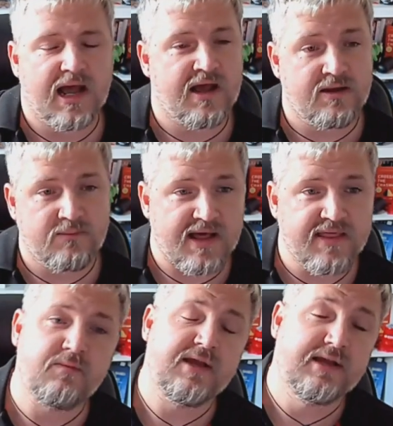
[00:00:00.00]
Um,
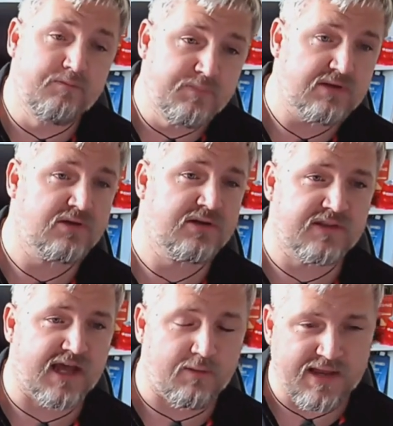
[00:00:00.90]
and then we can build
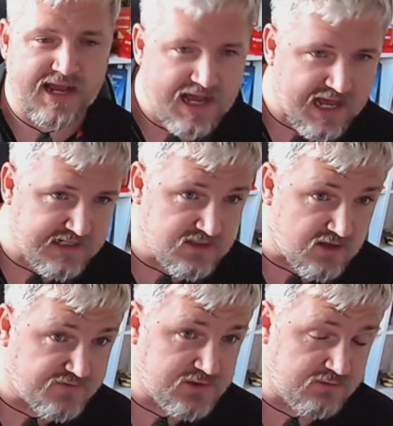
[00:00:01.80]
on that. We hand
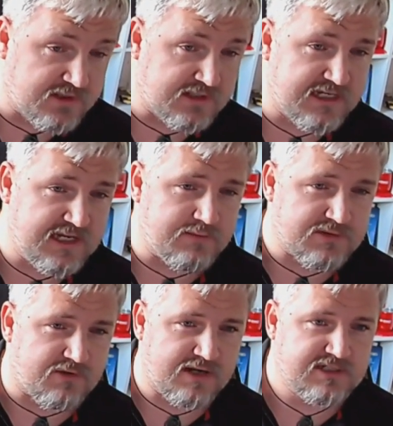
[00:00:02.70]
off to other
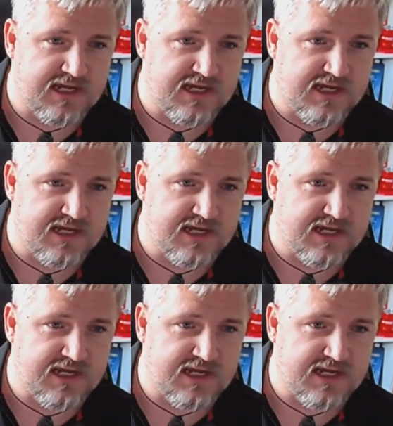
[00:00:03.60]
teams, right?